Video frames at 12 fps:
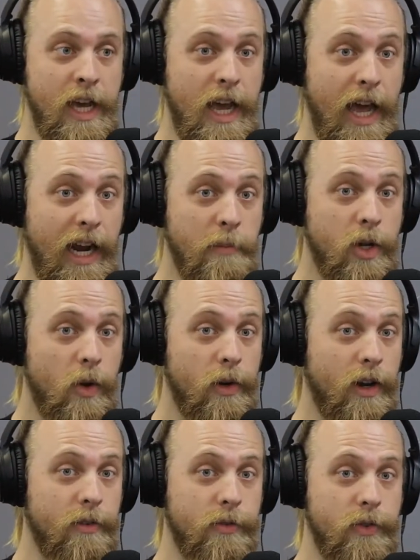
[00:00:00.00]
And I'm going
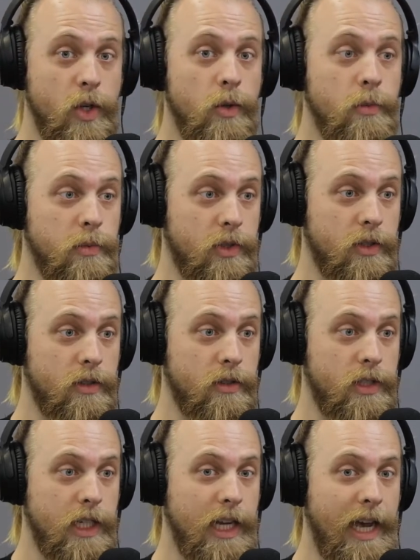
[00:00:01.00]
on fumes
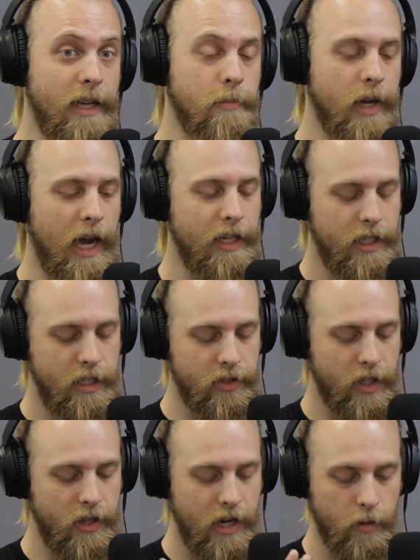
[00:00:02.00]
today, but here's
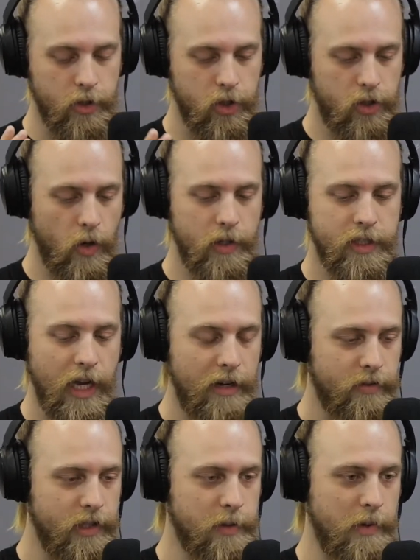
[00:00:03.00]
the thing. I was so
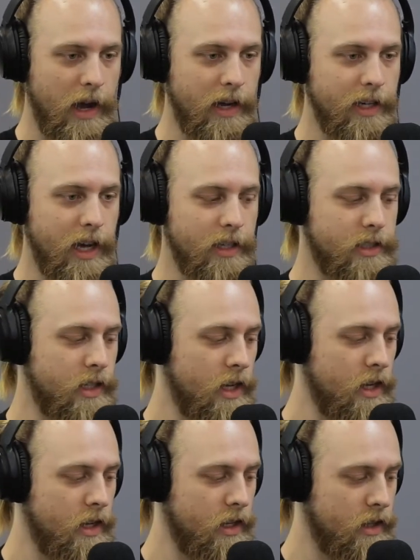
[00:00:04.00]
excited for this podcast
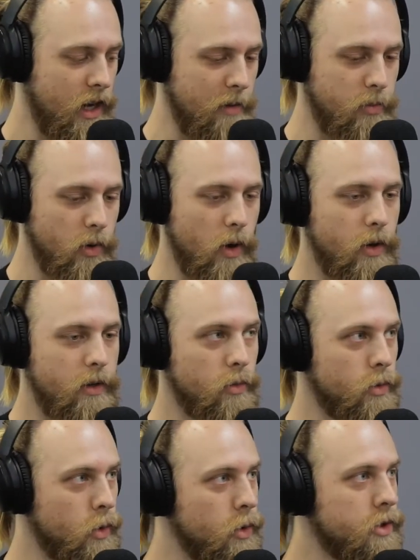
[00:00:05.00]
that I broke
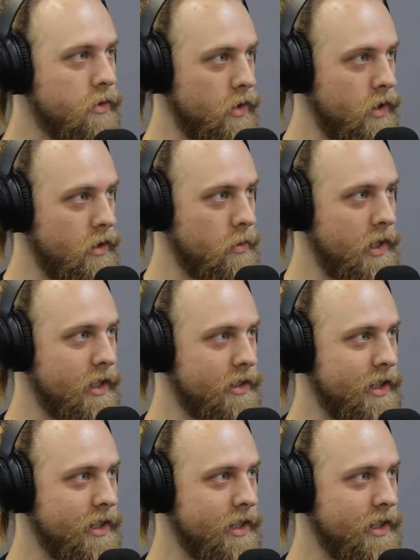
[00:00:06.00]
rules for you because